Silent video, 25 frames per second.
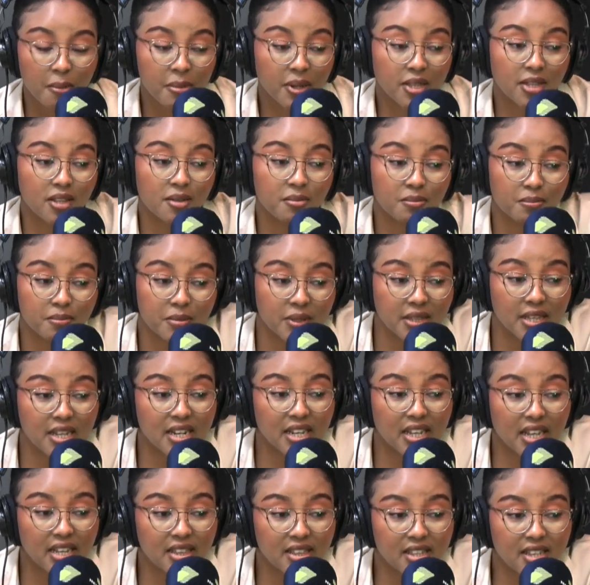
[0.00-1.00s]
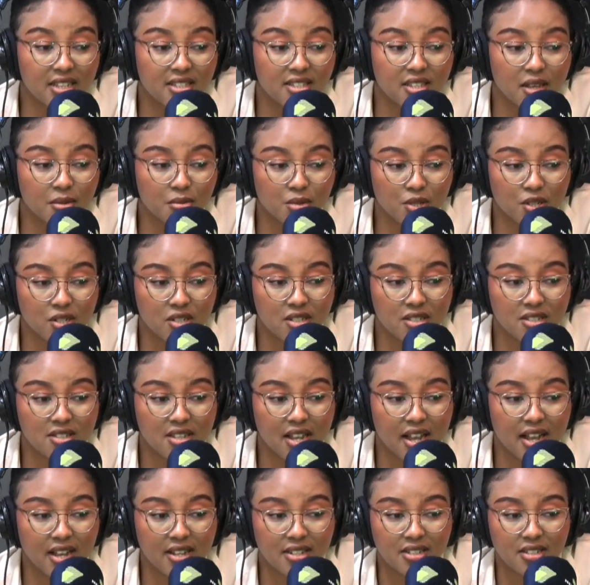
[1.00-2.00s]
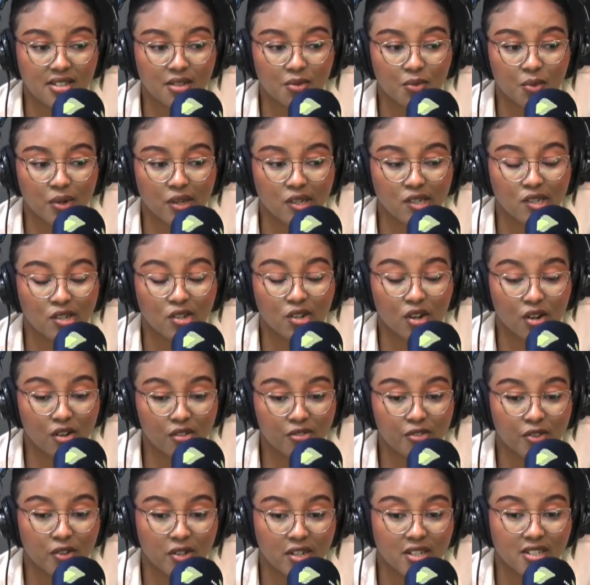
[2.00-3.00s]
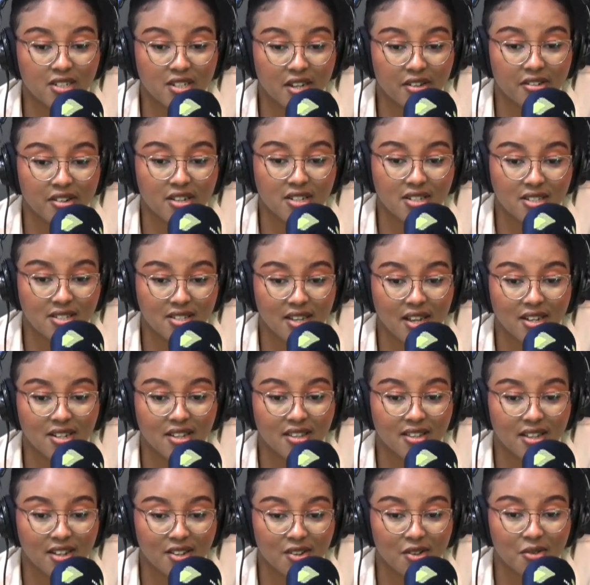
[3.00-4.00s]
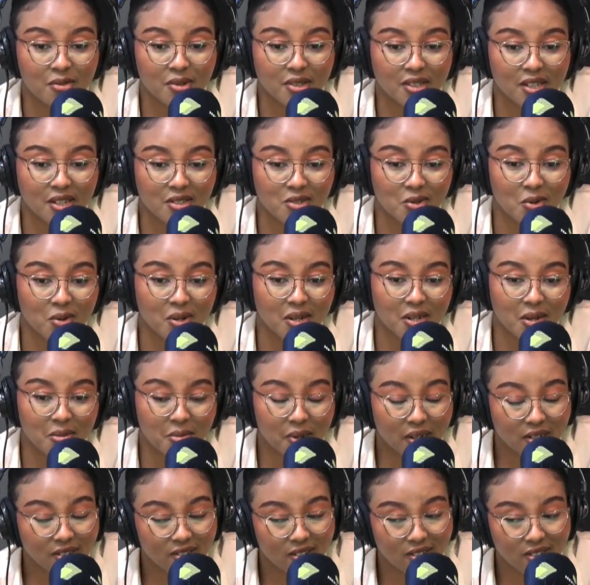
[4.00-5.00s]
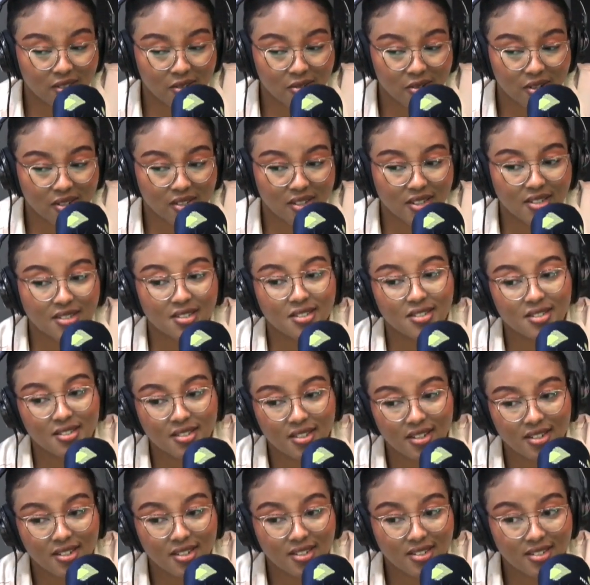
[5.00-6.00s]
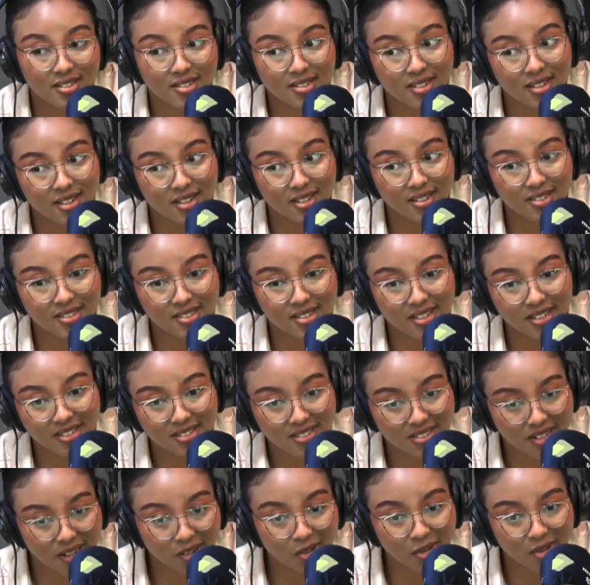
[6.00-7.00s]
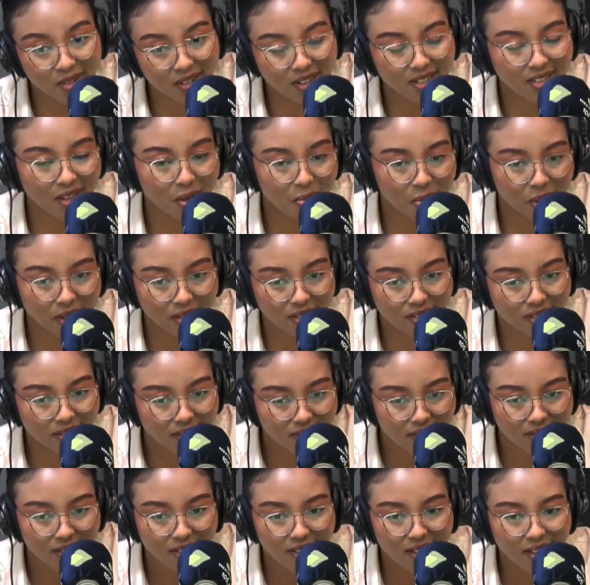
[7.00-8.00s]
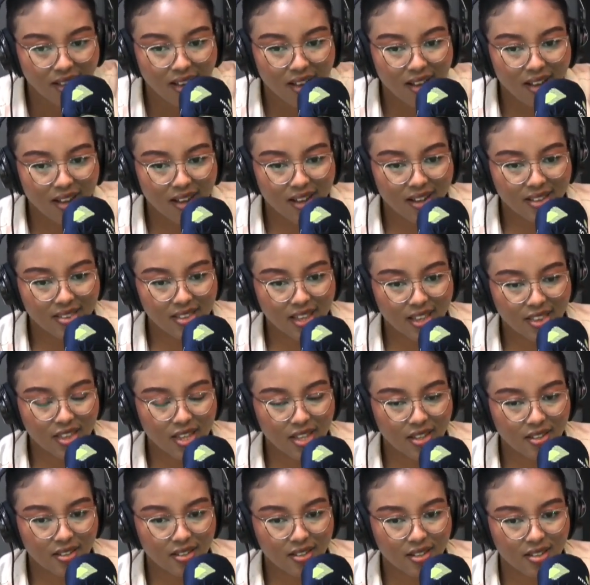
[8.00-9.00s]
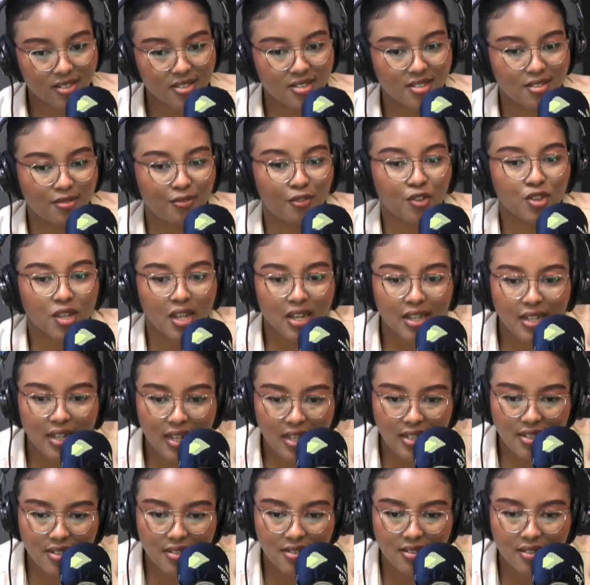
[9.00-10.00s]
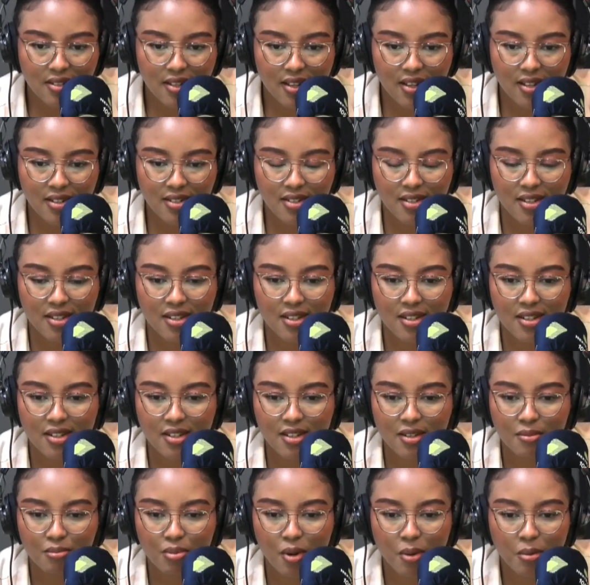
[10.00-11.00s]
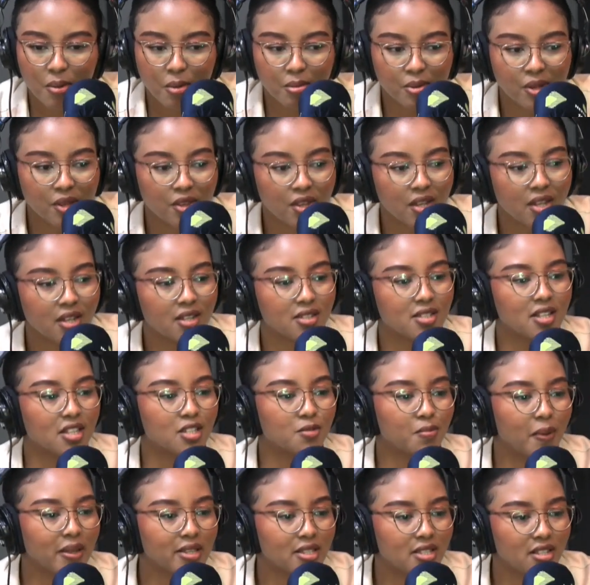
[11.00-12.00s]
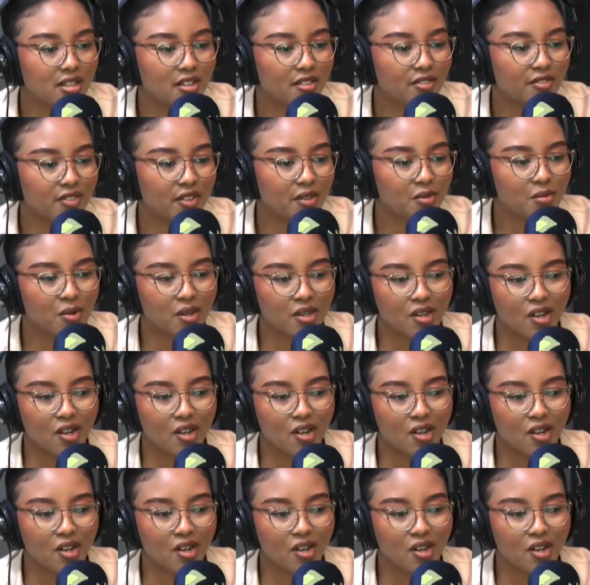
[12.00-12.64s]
But then again, the assumption is that when you go for an interior designer that know what they're talking about, not the one that's an decorator, but they think it's for the elite and probably think it's expensive and we're